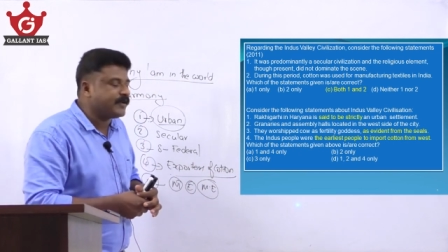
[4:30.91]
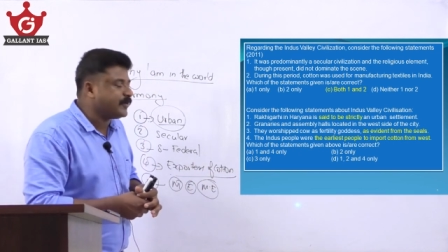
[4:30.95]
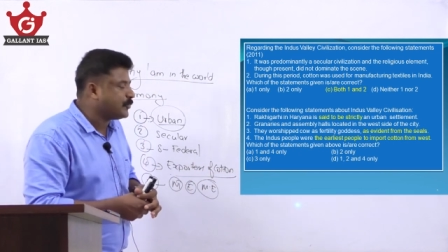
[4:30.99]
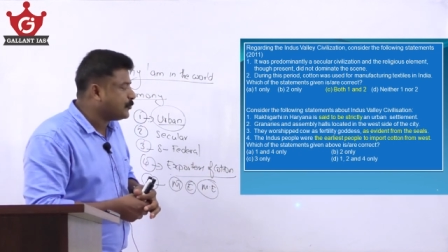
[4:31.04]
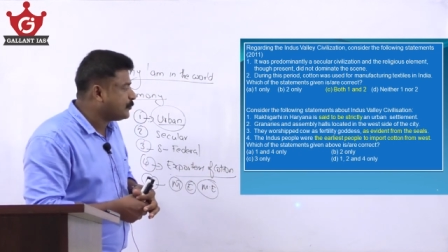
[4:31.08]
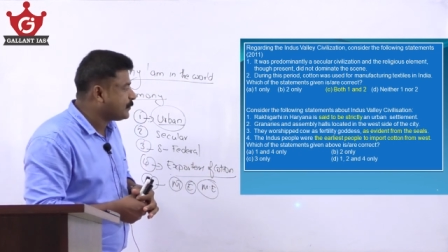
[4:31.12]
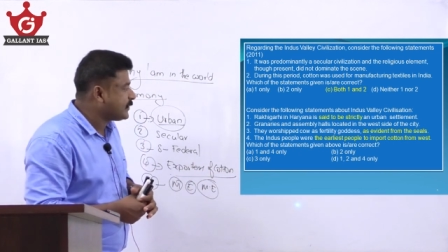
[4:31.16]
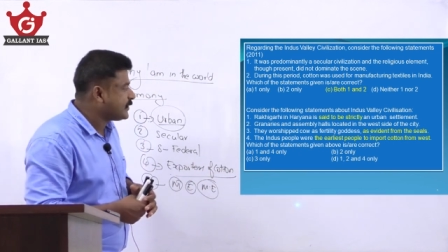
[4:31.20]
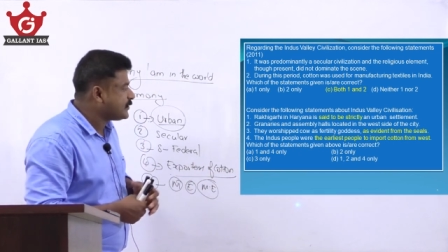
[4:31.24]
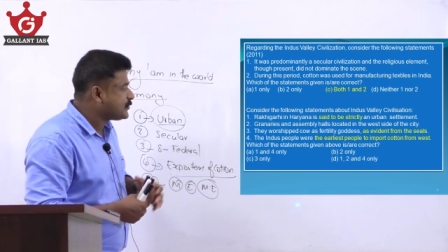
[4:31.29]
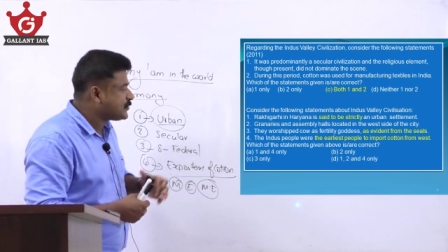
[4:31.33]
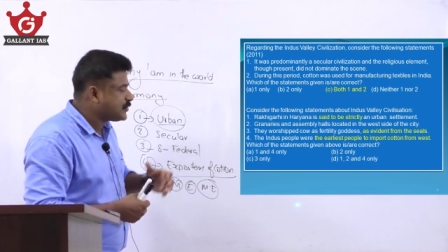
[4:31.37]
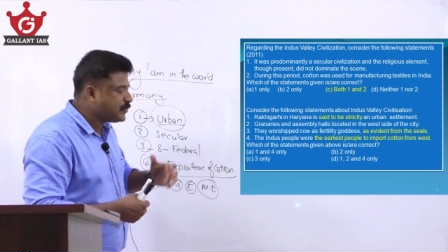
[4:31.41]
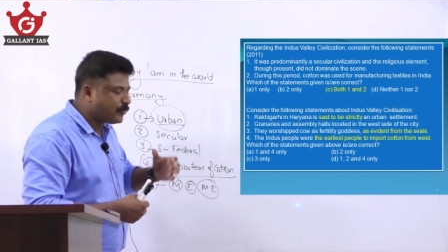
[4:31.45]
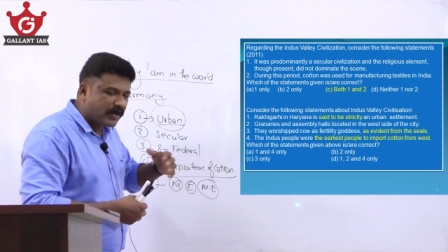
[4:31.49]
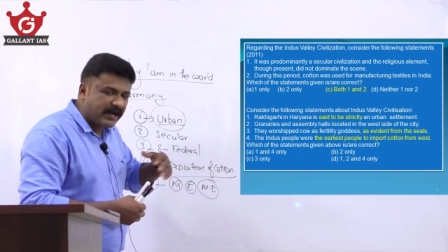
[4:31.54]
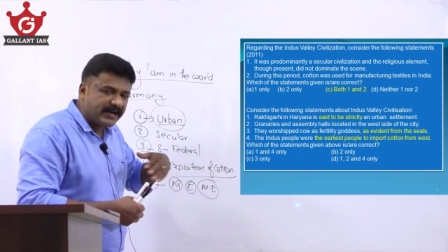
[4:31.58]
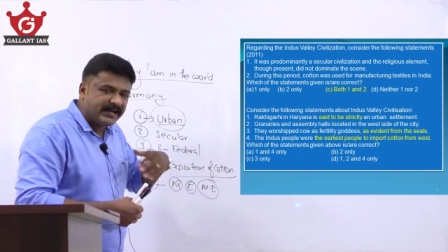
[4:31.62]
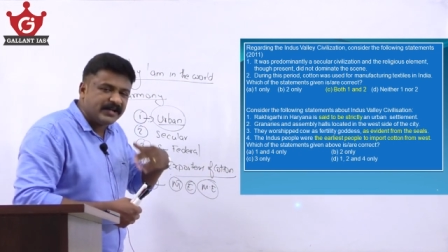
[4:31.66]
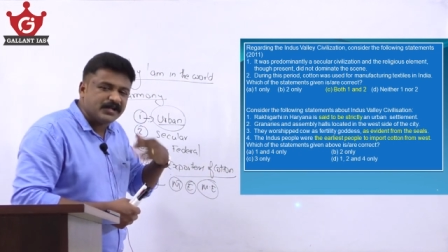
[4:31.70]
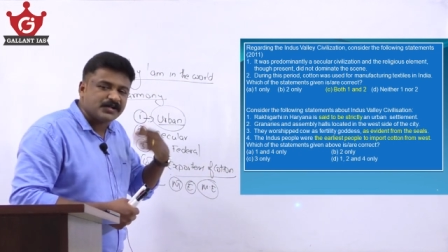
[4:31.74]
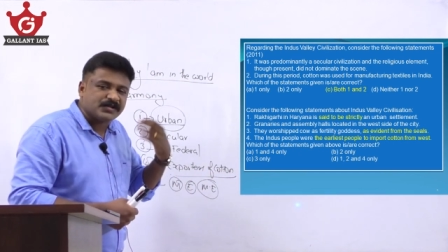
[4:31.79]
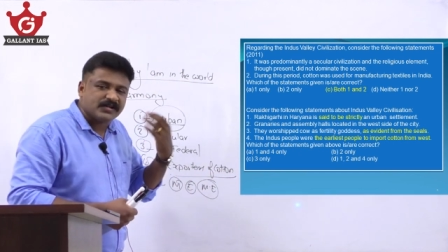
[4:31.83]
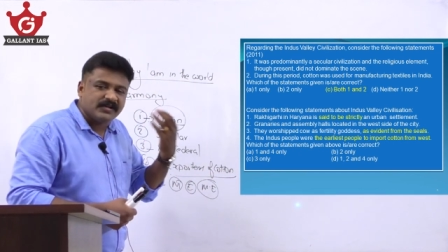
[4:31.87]
UPSC or
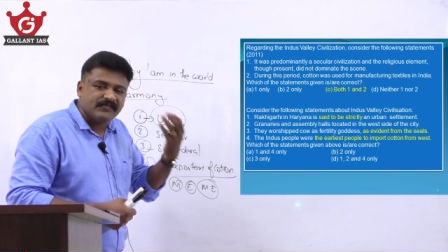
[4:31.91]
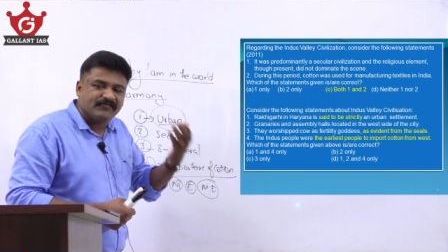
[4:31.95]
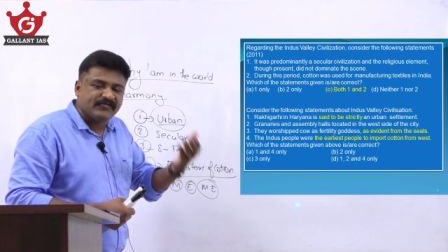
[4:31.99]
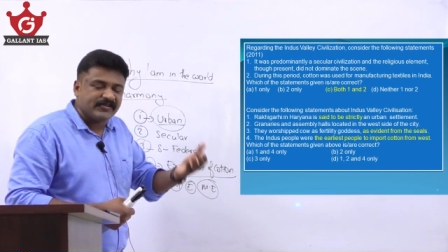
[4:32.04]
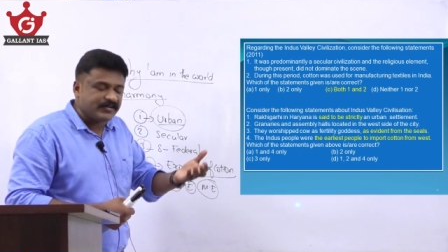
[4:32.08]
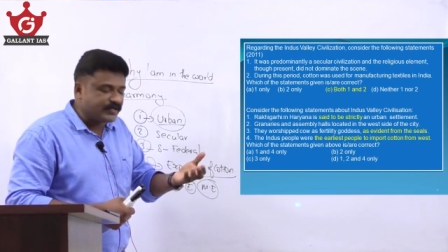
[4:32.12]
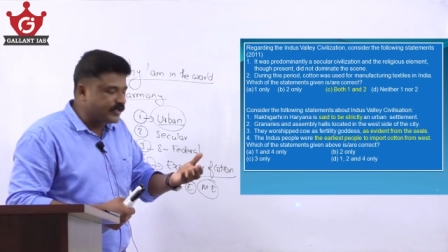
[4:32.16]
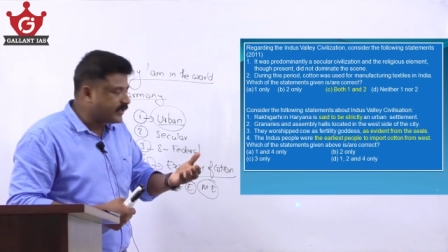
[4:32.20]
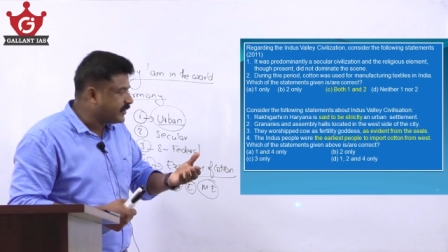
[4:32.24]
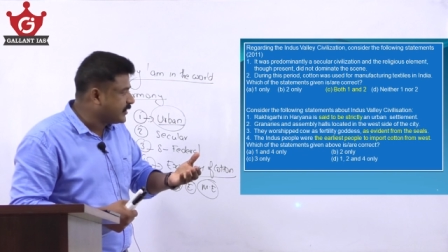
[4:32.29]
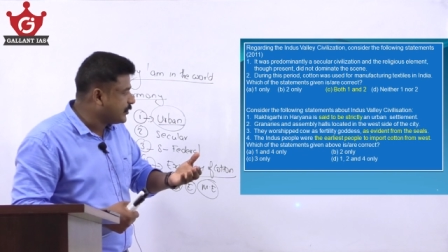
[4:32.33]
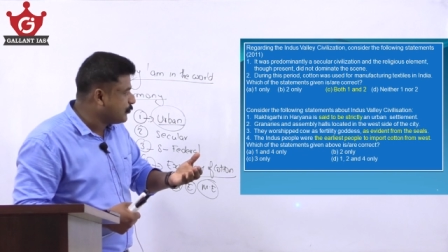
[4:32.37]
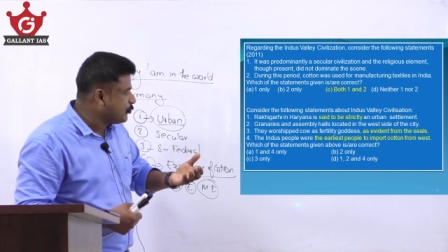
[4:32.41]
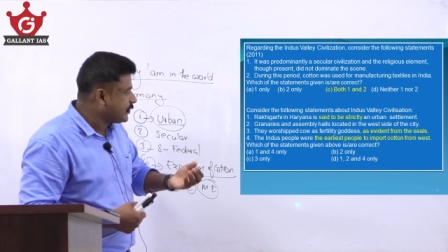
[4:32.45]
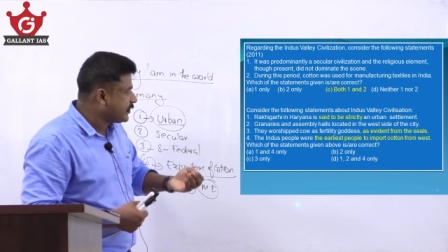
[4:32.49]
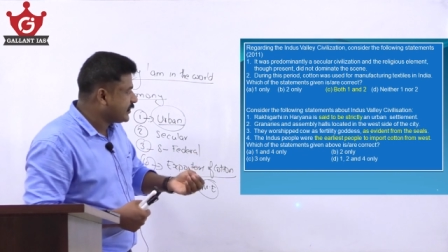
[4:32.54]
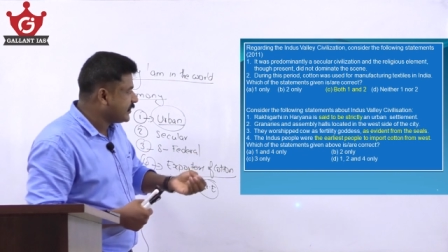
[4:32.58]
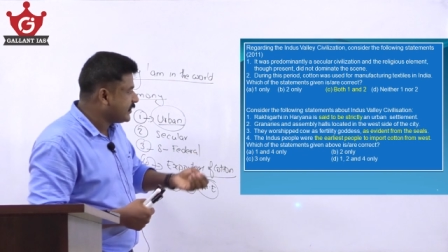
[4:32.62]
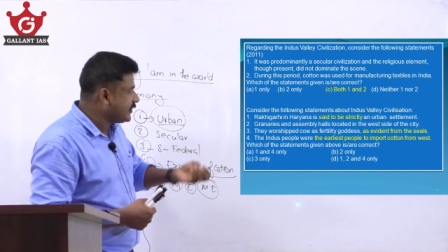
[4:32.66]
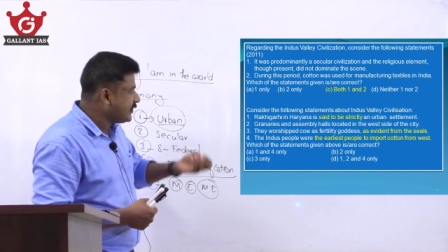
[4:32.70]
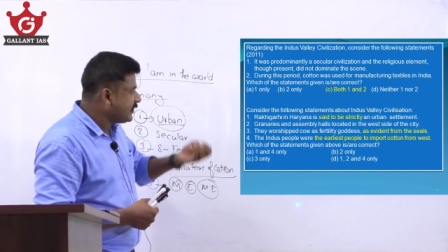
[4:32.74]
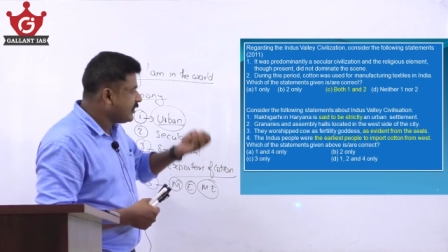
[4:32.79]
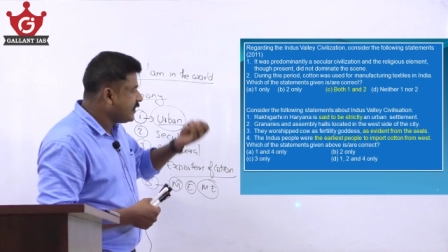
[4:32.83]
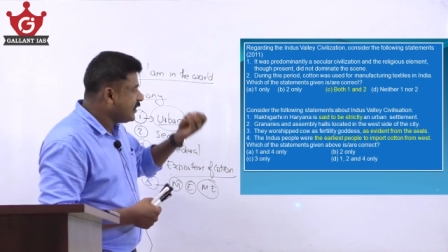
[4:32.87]
additional fitting given
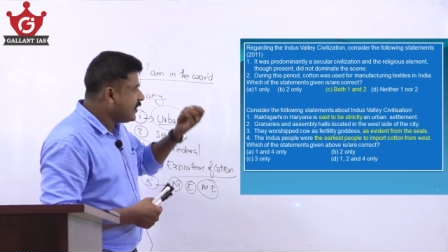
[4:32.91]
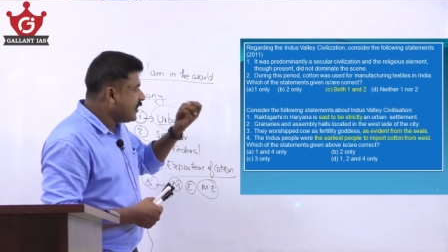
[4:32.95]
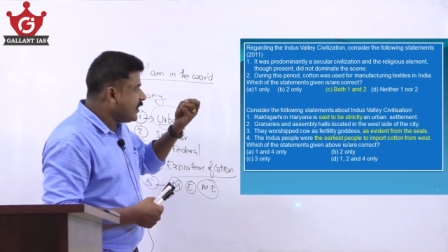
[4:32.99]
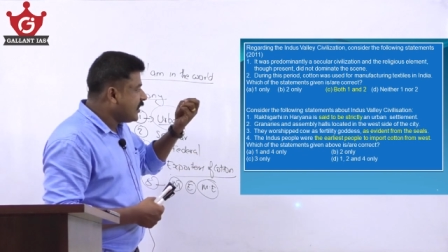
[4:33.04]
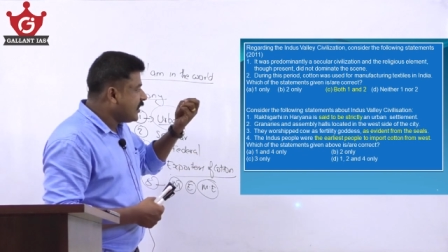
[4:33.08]
here,